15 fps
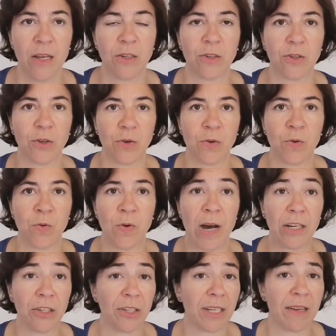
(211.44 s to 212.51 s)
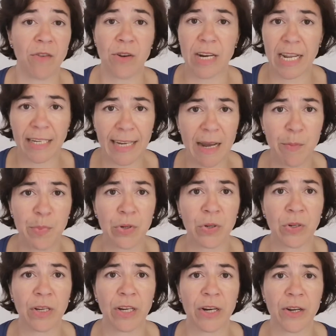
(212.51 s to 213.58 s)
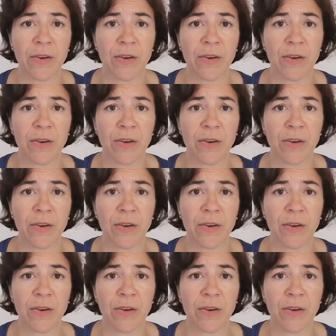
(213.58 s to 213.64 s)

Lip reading: So I'll just give you an example.